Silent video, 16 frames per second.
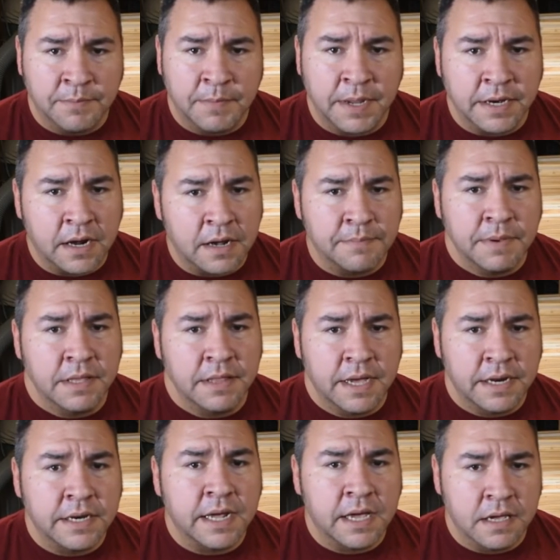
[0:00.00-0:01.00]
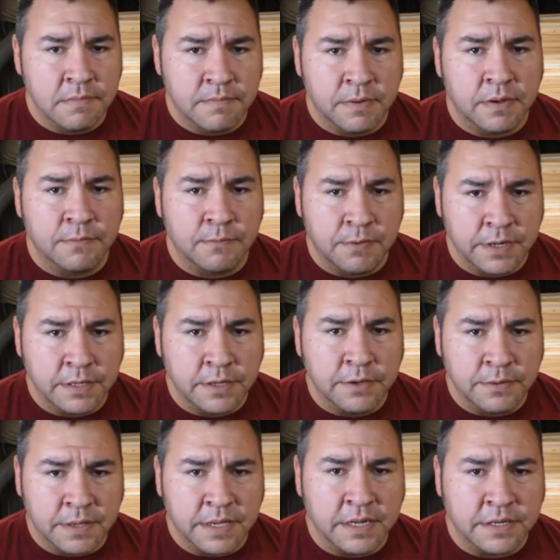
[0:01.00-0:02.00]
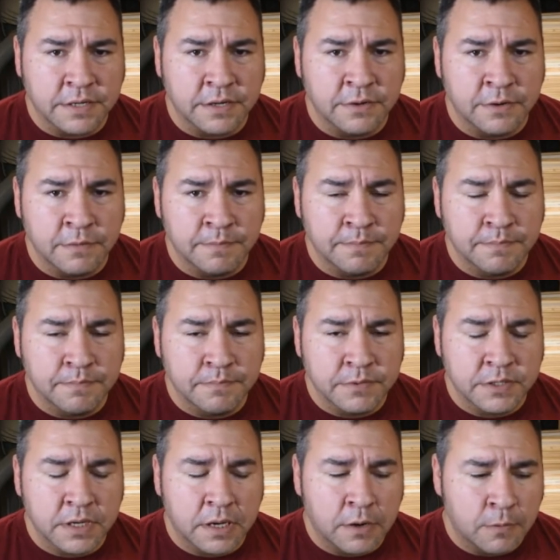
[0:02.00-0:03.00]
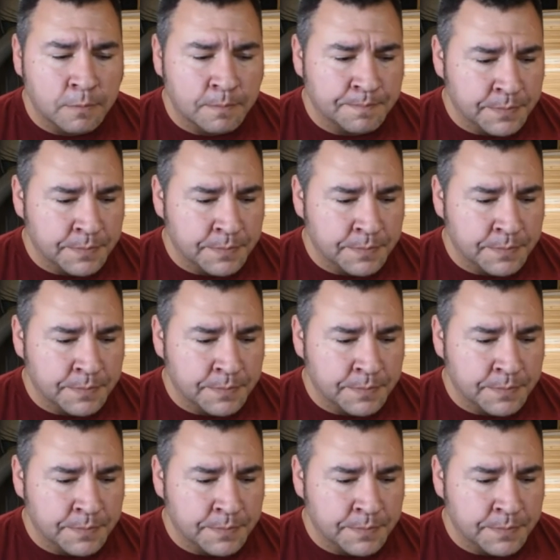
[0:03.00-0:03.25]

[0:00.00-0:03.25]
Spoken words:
May not be that day, but we do get to them. So